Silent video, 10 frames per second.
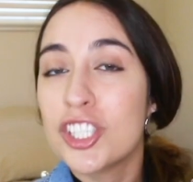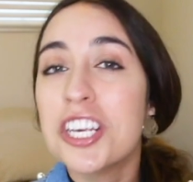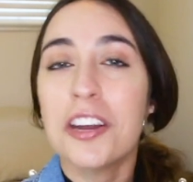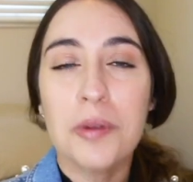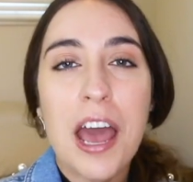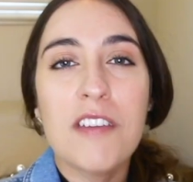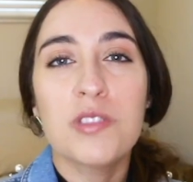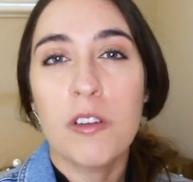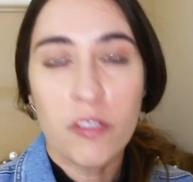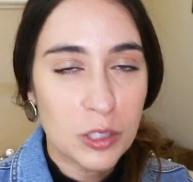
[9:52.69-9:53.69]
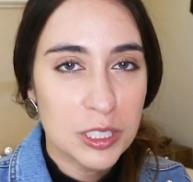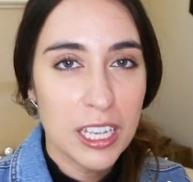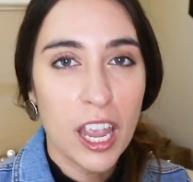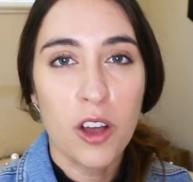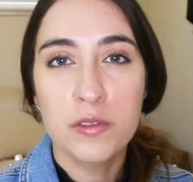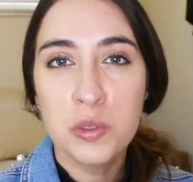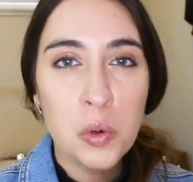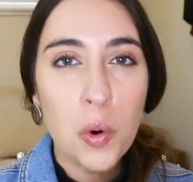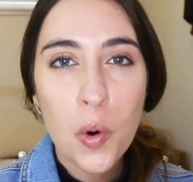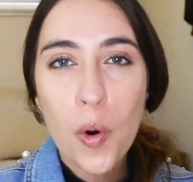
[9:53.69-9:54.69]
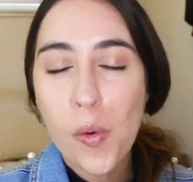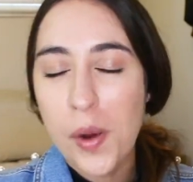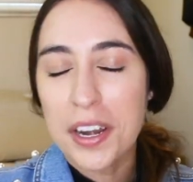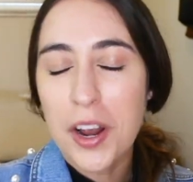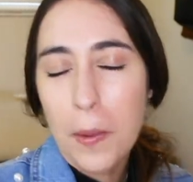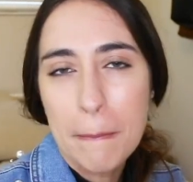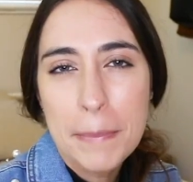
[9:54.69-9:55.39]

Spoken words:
she arrived the first day of school wearing all